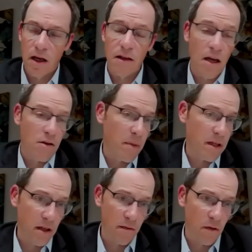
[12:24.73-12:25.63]
And the other
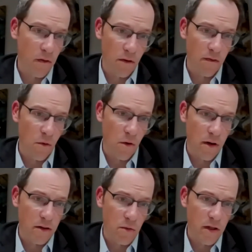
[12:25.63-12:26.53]
big thing for
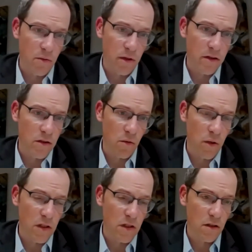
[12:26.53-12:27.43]
Vertafore in 2022
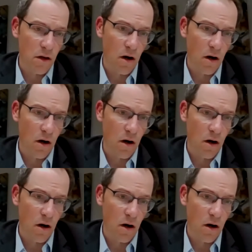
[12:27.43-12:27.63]
was